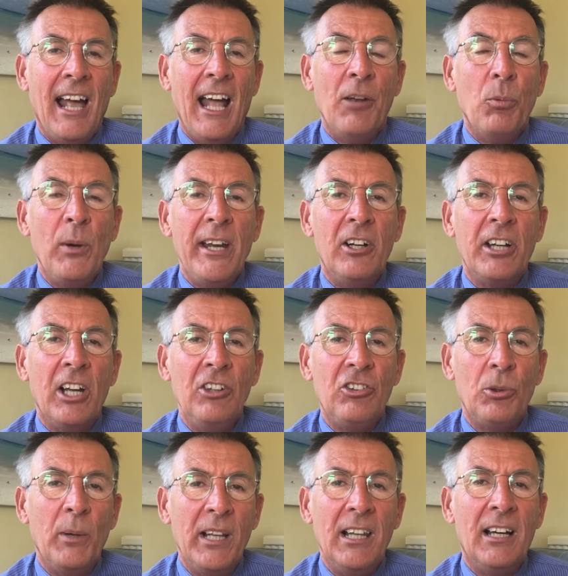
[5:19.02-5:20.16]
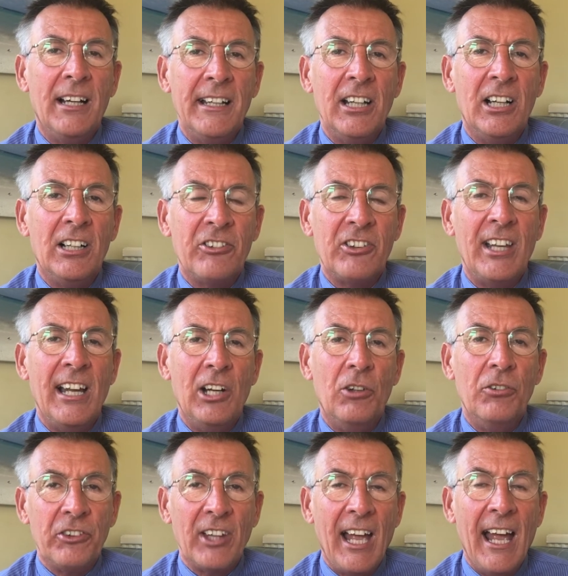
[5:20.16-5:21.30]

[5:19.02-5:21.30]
And we are going to align ourselves